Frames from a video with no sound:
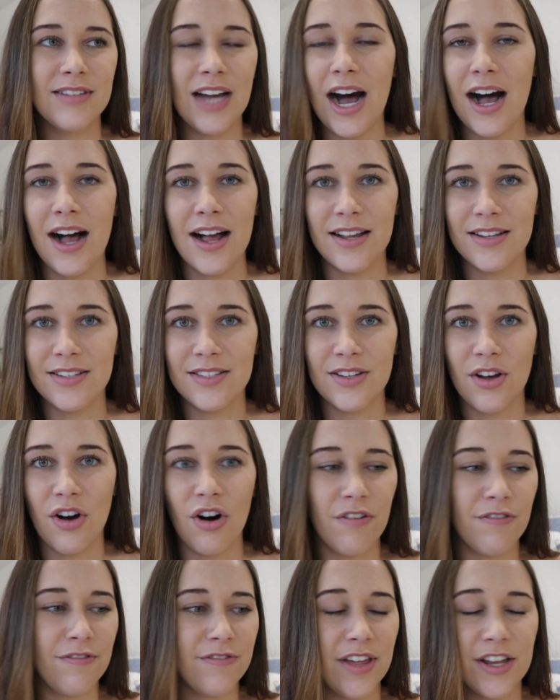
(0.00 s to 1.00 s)
cars
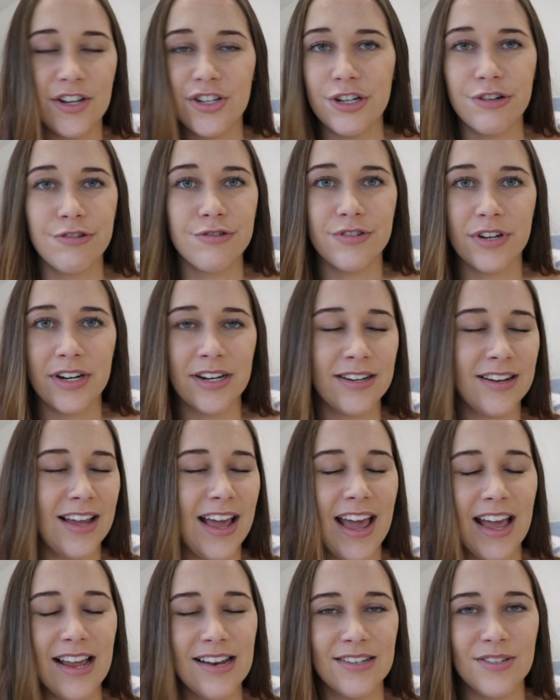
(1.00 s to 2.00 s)
off their children
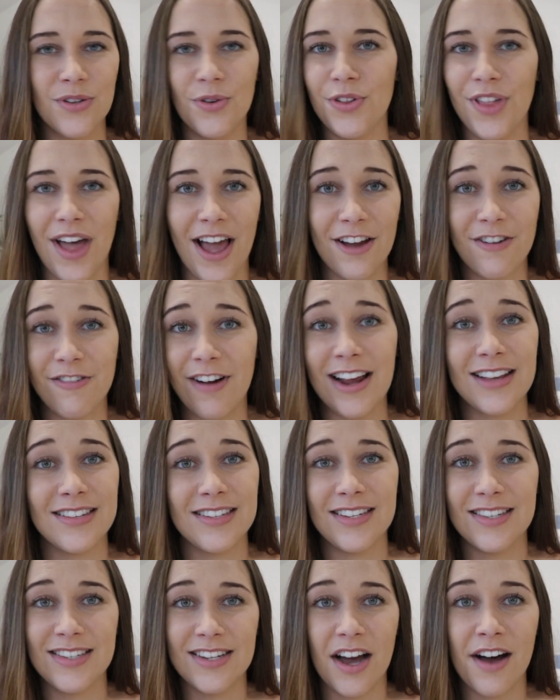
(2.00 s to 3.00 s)
and all that
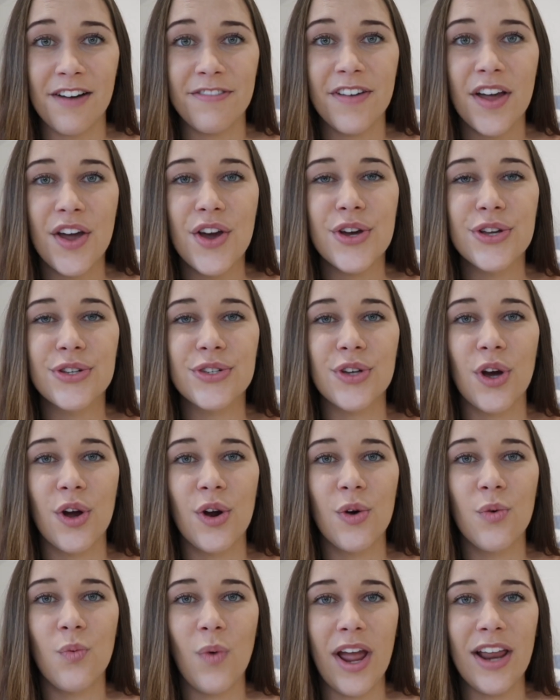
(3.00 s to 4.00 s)
crazy stuff.
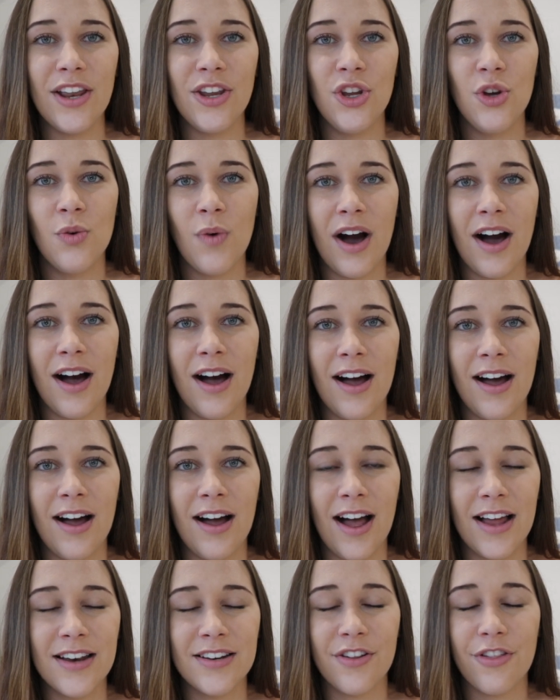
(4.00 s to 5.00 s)
So when you
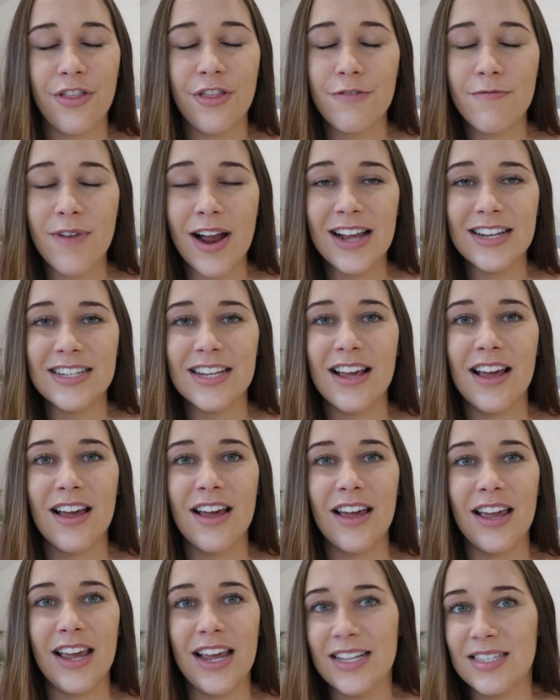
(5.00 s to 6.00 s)
are under threat,
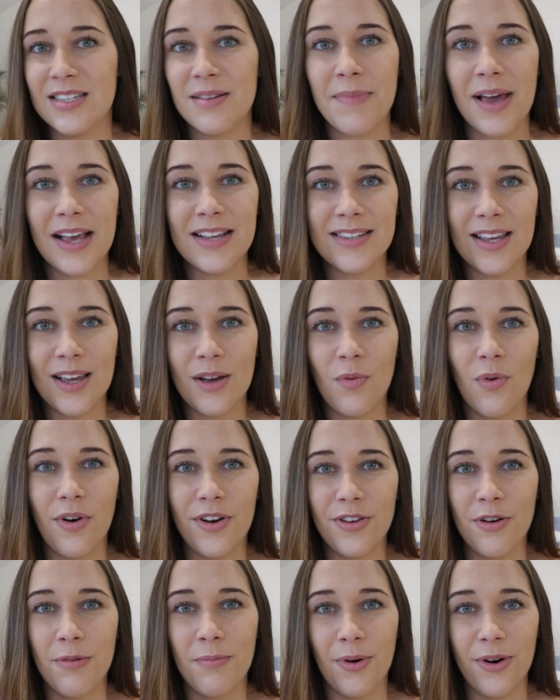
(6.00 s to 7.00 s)
it's amazing
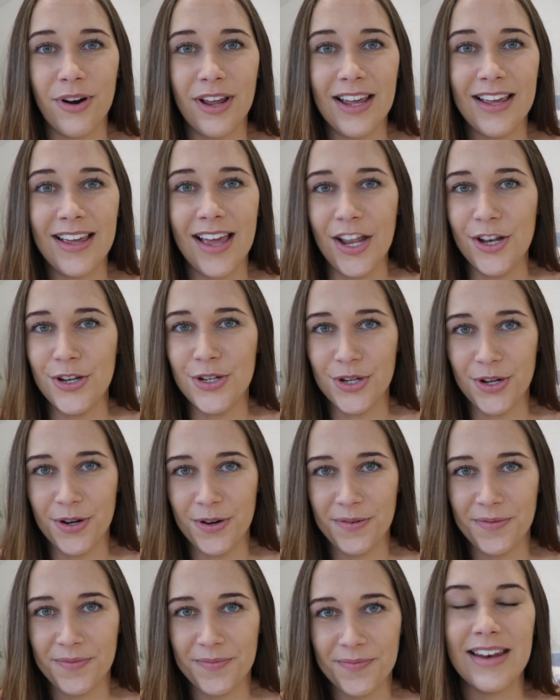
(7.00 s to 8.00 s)
what your body can
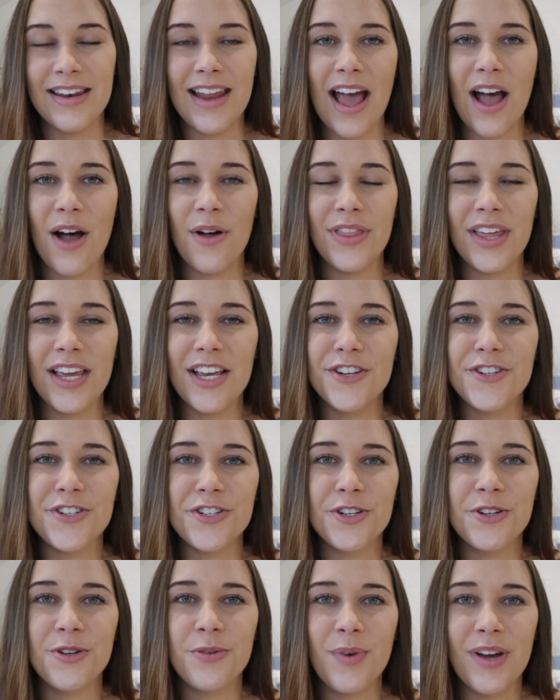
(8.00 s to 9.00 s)
do. Now, the
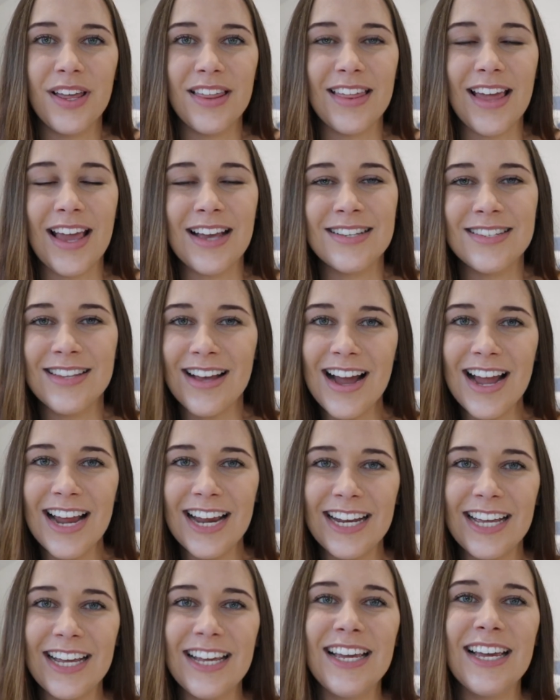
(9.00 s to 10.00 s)
issue with
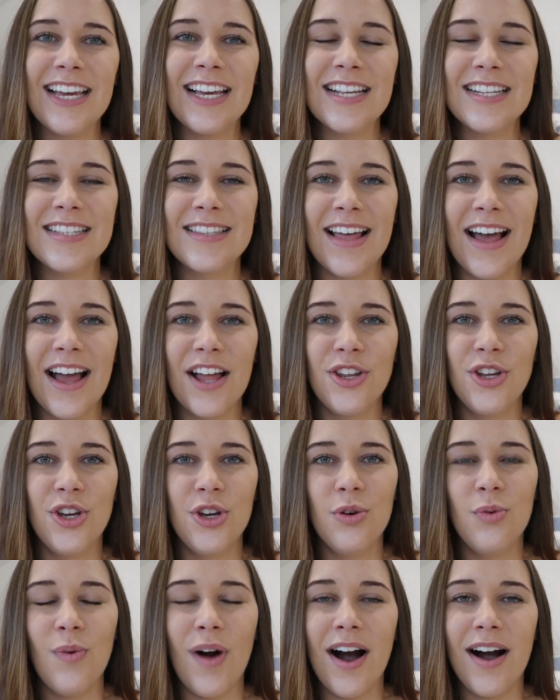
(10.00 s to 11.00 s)
anxiety is that
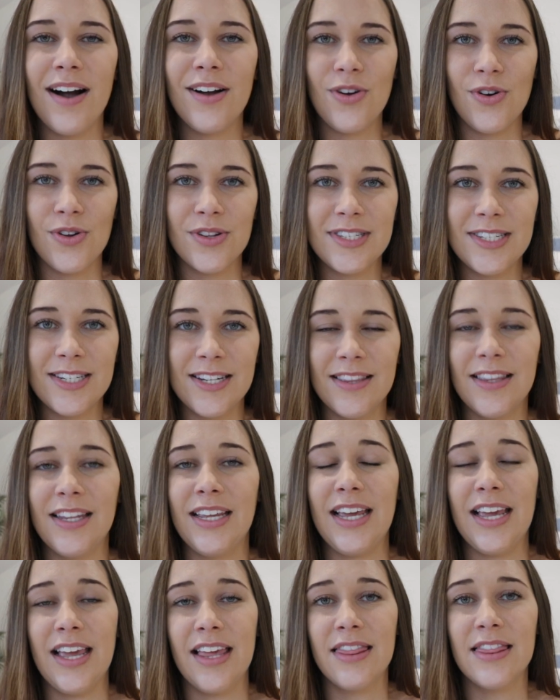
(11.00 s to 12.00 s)
you are
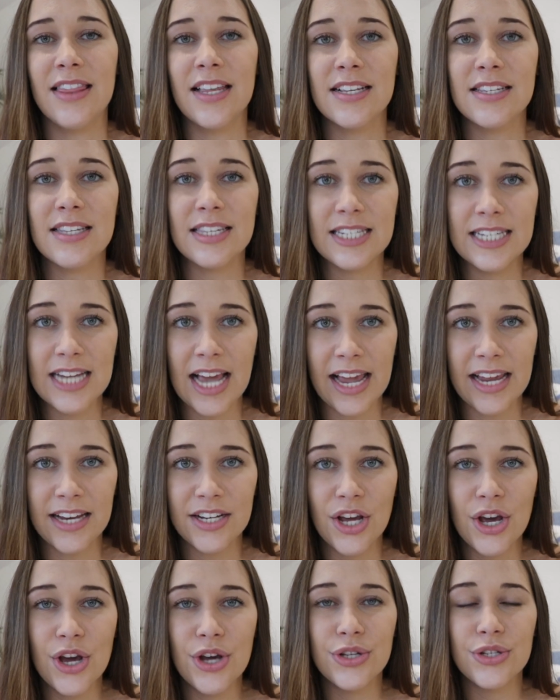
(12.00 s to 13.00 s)
constantly in this
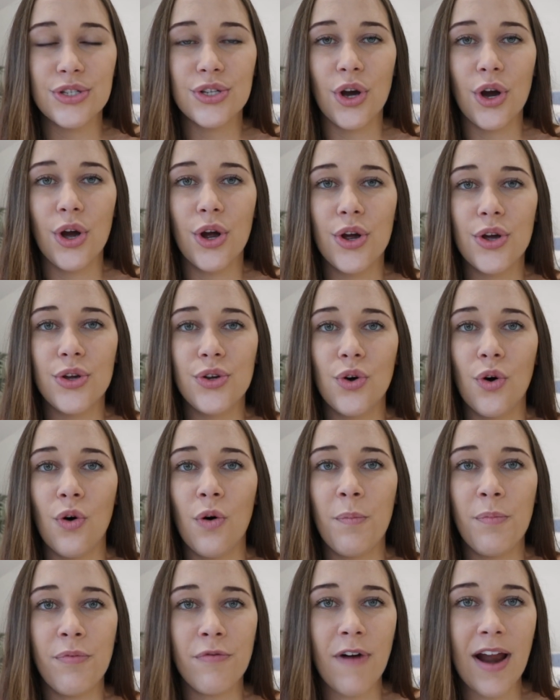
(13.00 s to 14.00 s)
state. So
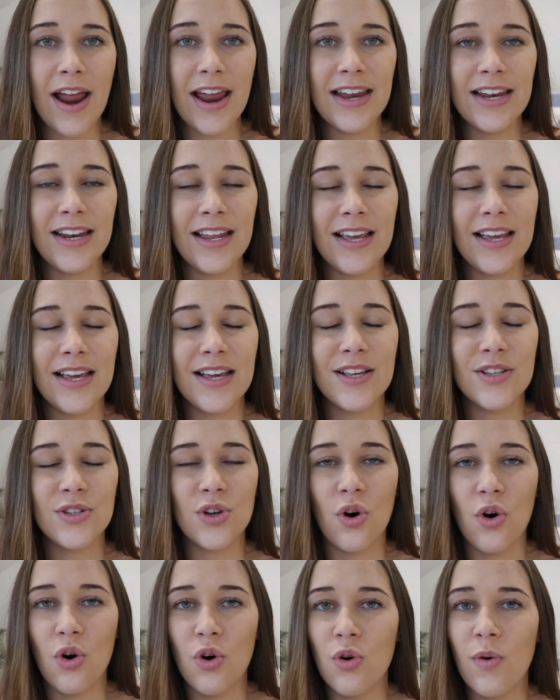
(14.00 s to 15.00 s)
your brain
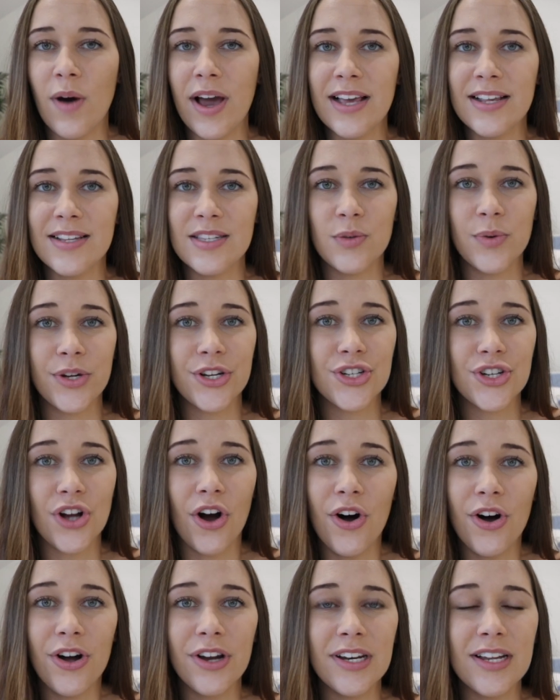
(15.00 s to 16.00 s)
is always switched
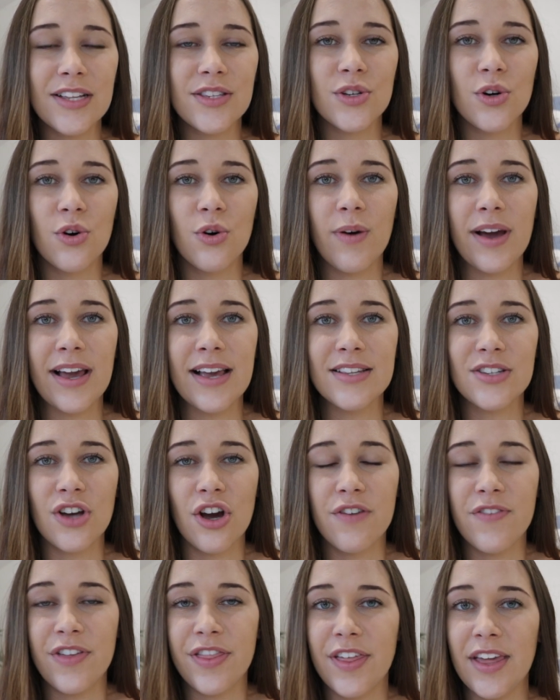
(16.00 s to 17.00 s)
on. It's always
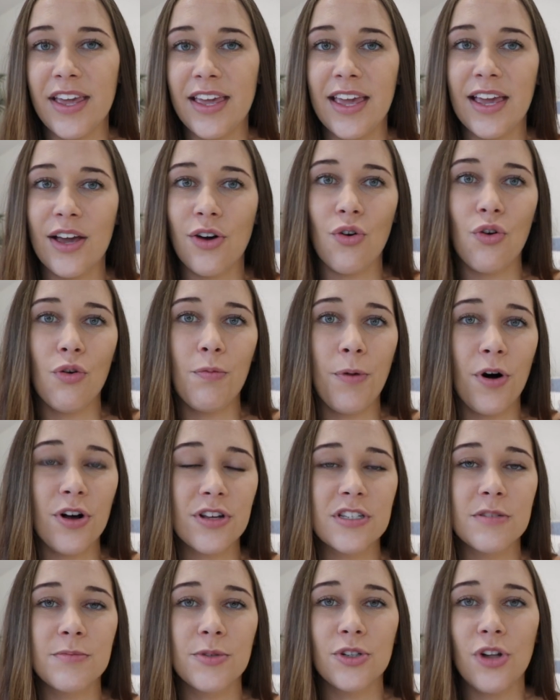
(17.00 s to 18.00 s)
overthinking all
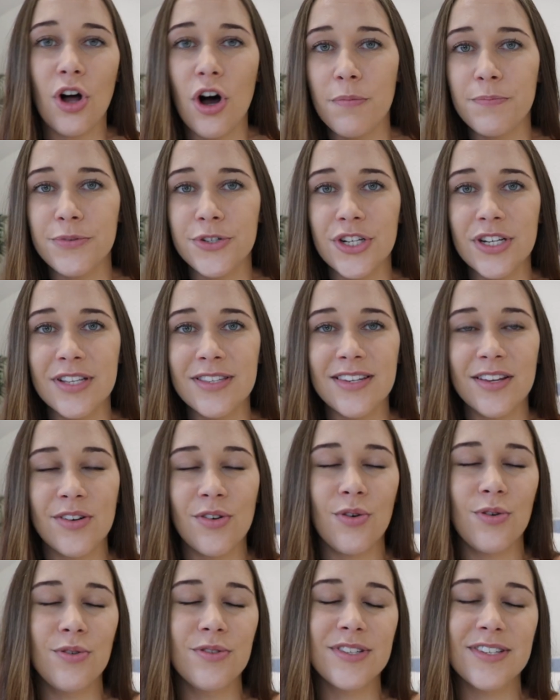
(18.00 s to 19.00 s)
possible options
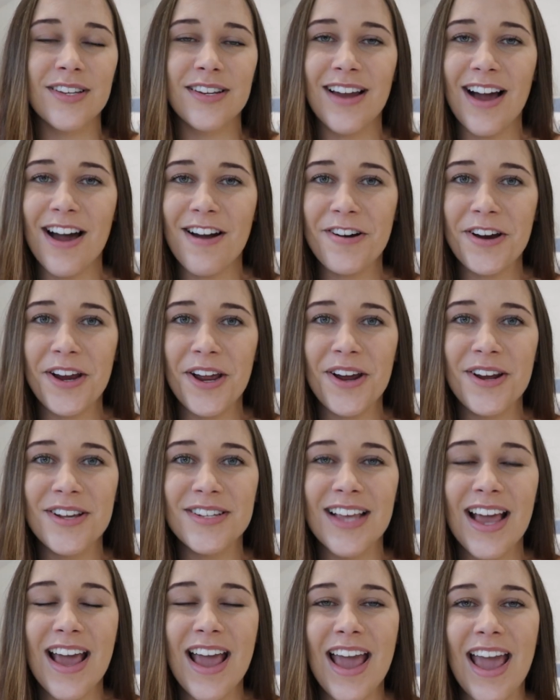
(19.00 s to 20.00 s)
and all
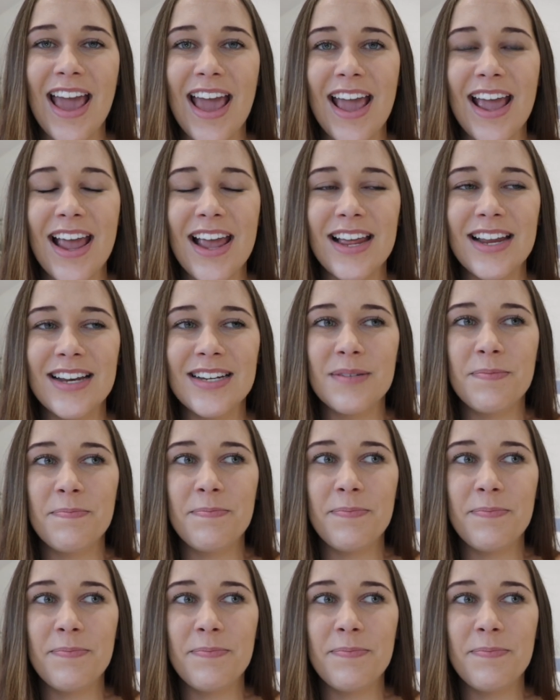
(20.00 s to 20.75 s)
scenarios. And